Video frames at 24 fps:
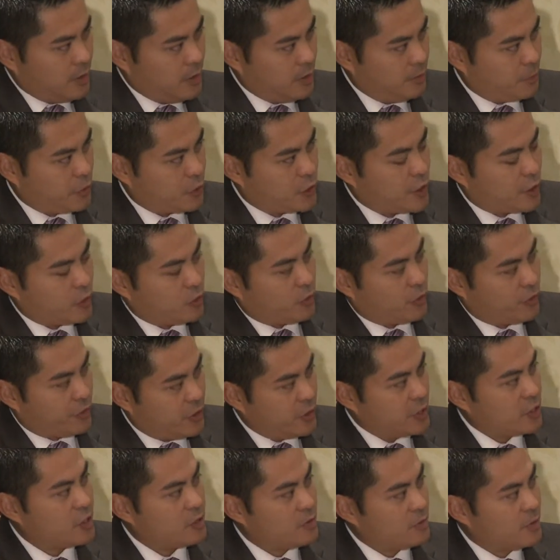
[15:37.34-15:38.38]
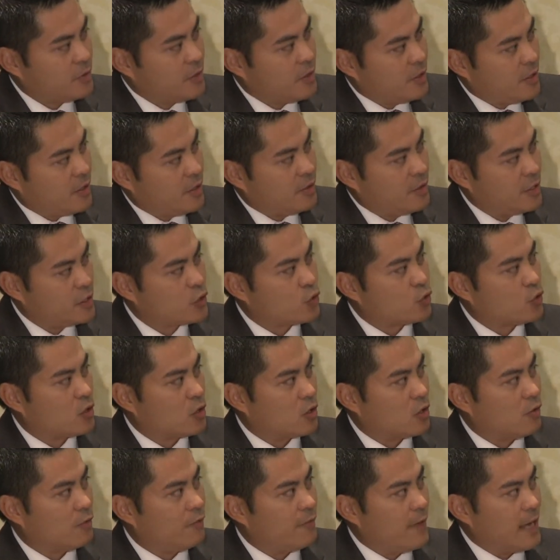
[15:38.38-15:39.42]
particular, this
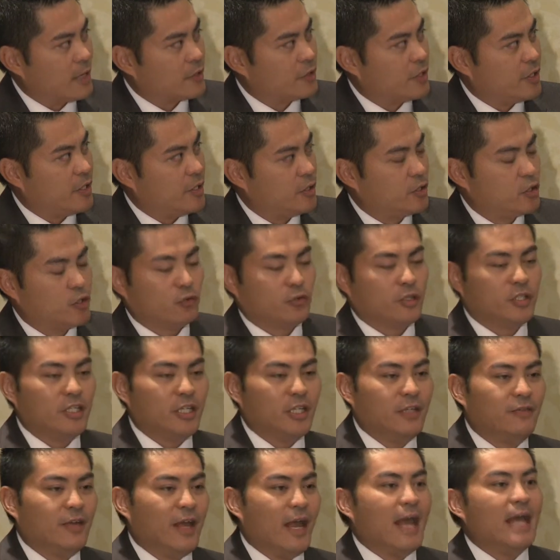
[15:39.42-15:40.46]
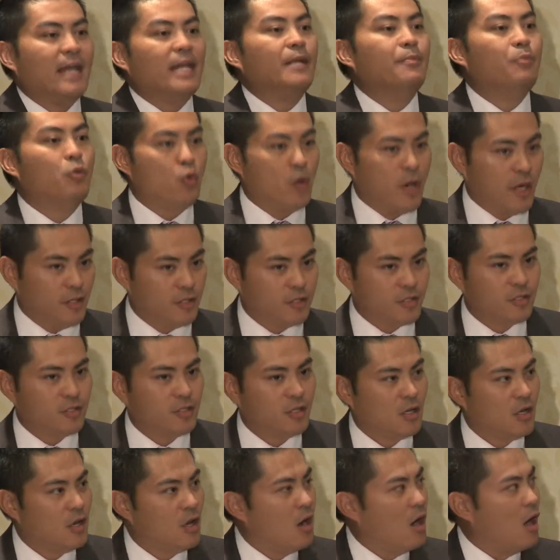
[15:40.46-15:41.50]
critical factor here to receive any points
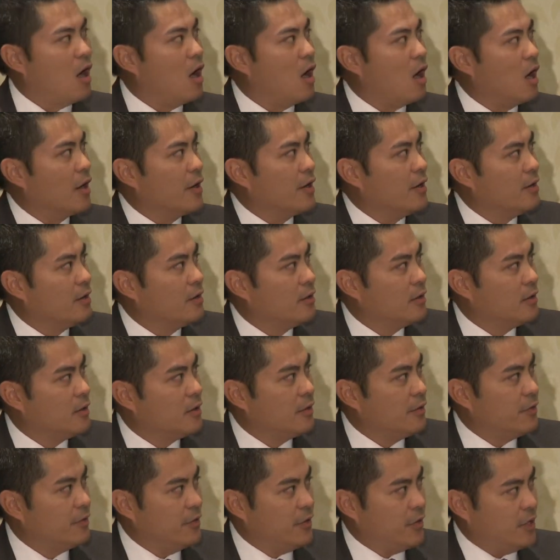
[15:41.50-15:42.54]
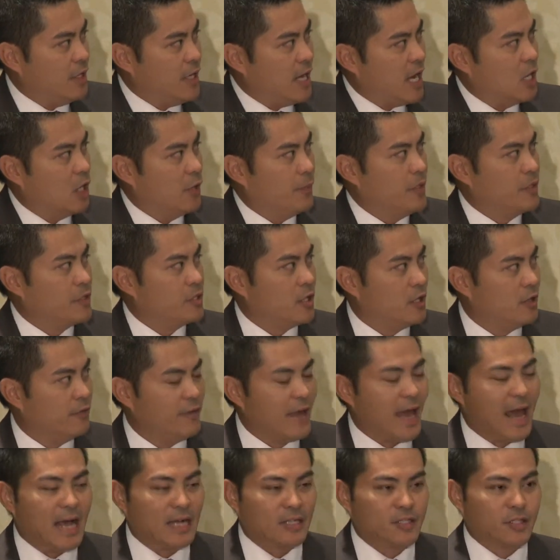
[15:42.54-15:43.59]
on the element of
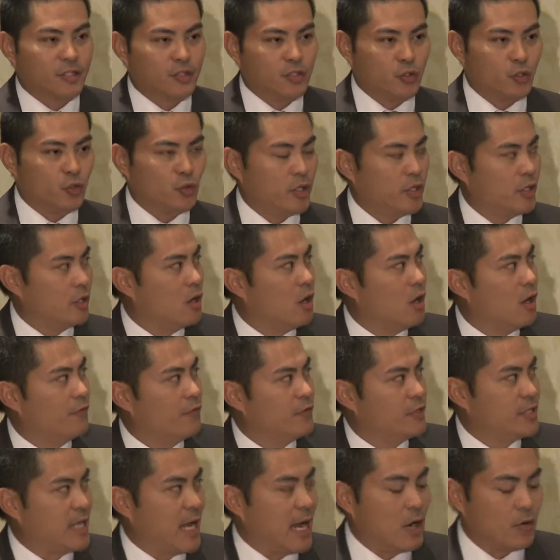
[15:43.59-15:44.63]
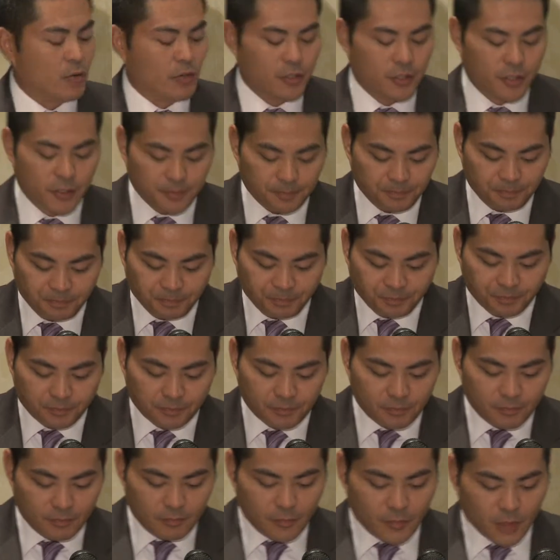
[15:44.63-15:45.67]
access during office hours.
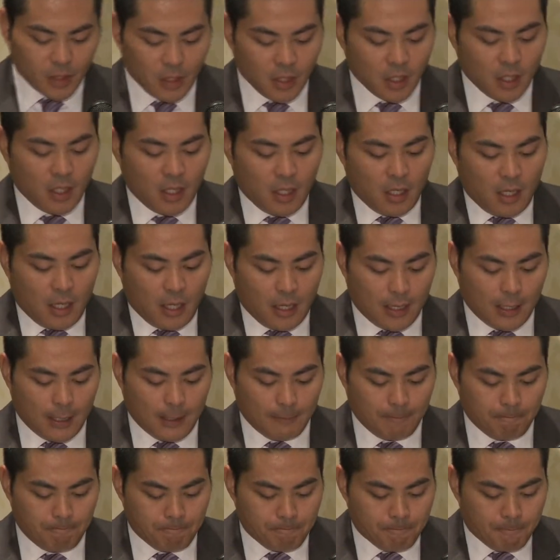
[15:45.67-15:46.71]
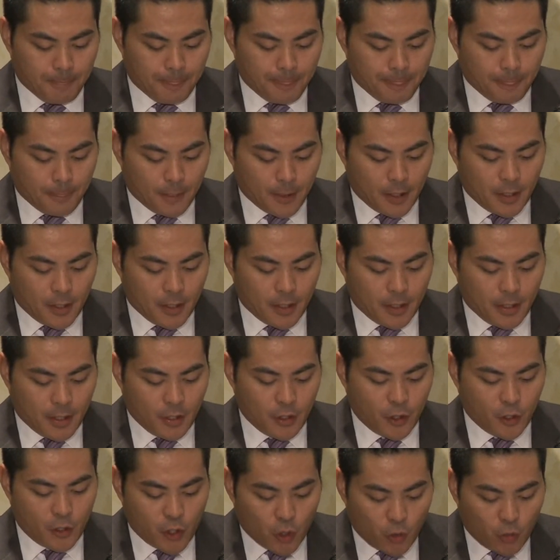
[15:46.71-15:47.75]

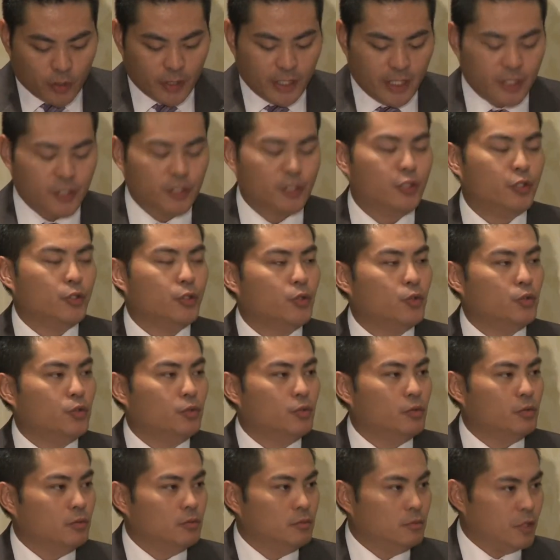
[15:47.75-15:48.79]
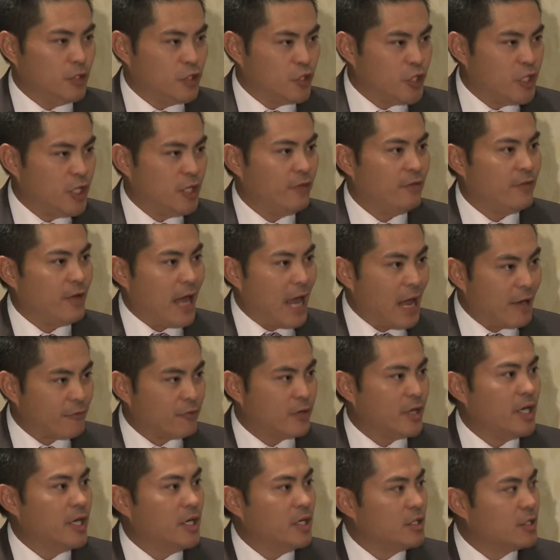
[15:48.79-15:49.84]
You don't need to achieve
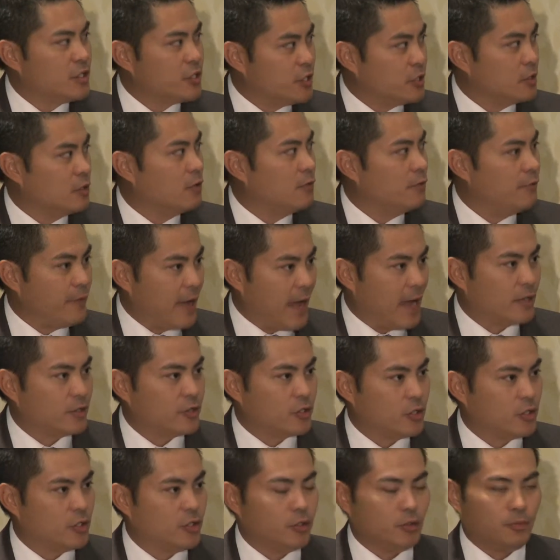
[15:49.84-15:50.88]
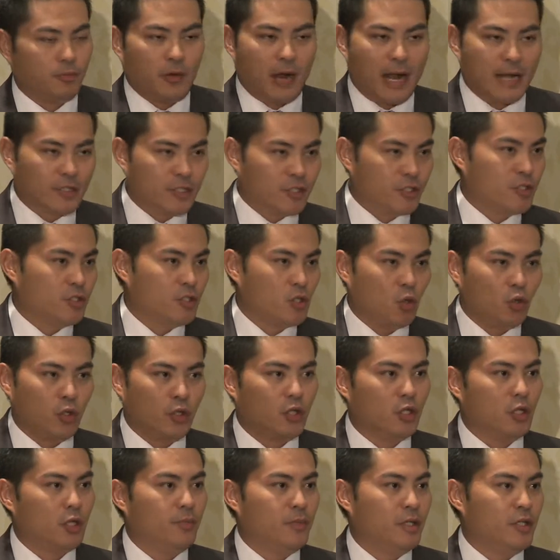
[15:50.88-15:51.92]
every single factor. Your practice is only
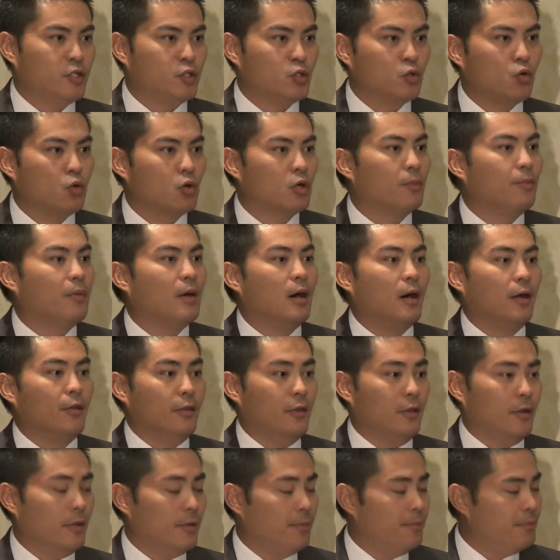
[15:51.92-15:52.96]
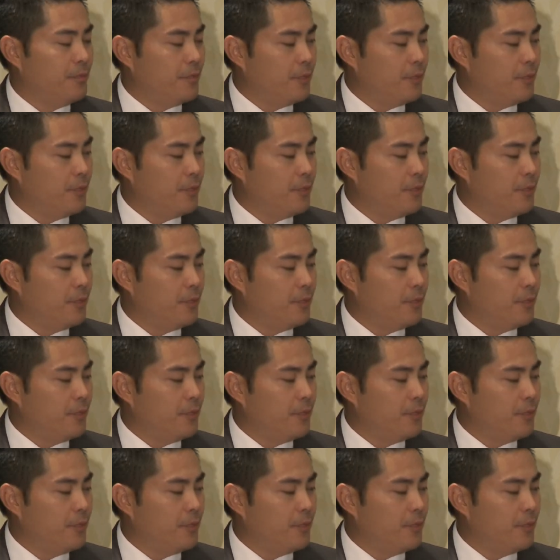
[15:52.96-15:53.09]
going to be scored upon the